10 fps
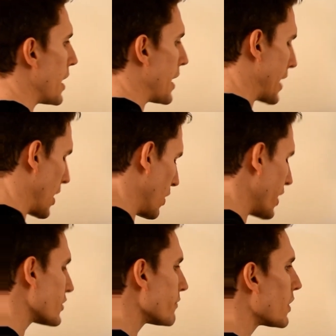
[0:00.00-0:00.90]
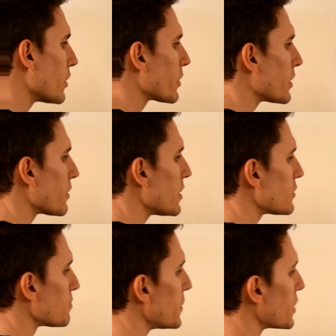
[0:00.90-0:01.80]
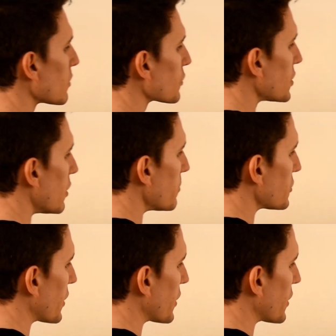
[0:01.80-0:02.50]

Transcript: Now, let's have a look at these middle terms